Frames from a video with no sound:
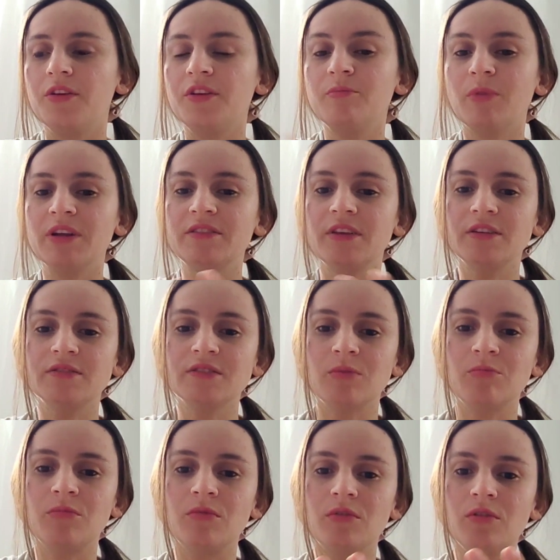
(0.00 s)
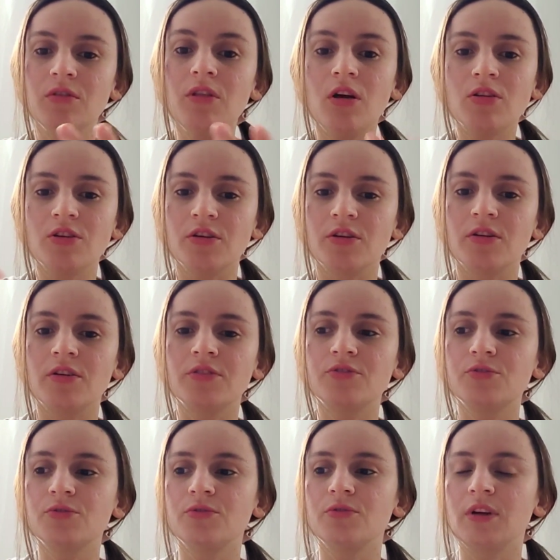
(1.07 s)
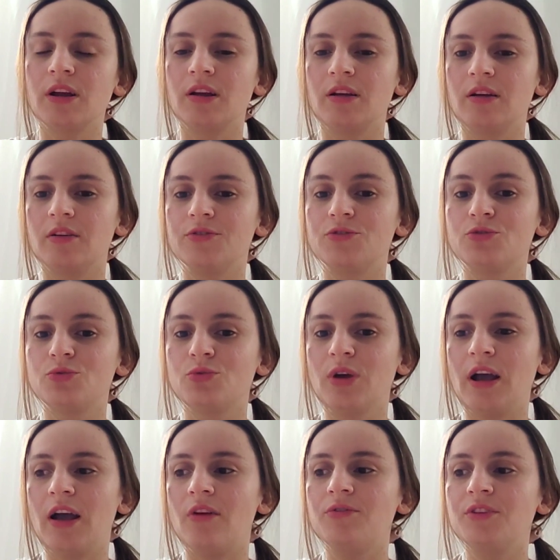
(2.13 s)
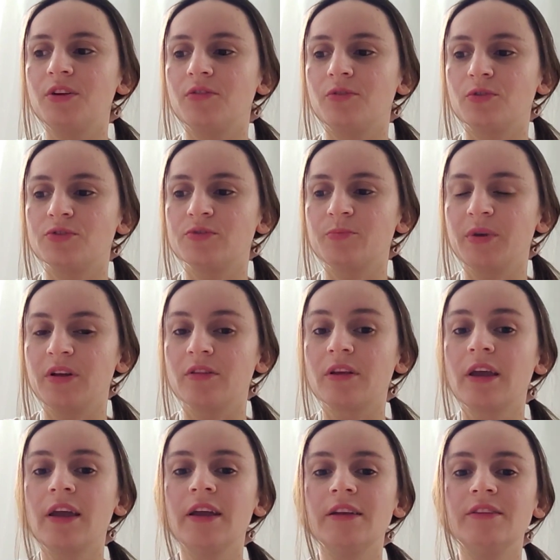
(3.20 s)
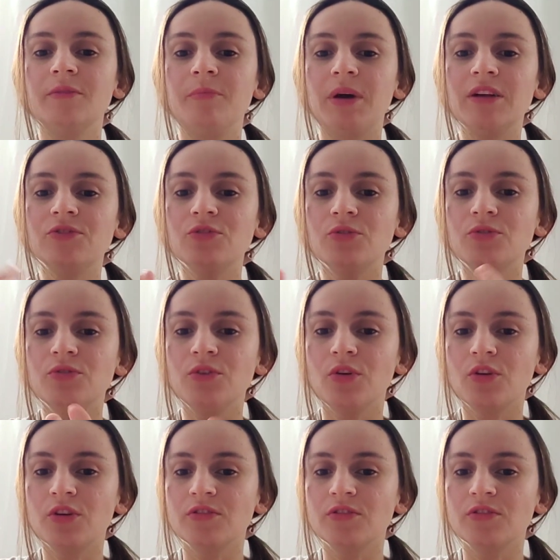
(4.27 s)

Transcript: it might take some longer to have their first milk. Depend on your